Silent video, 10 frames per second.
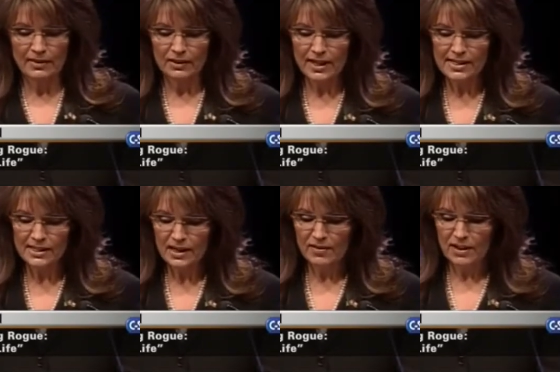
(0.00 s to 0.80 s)
The
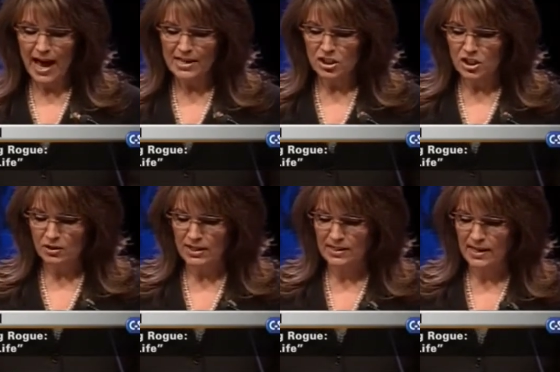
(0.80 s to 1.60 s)
lesson of the last
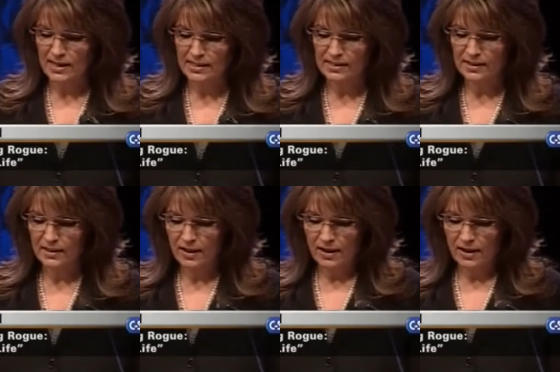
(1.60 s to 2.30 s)
year is this.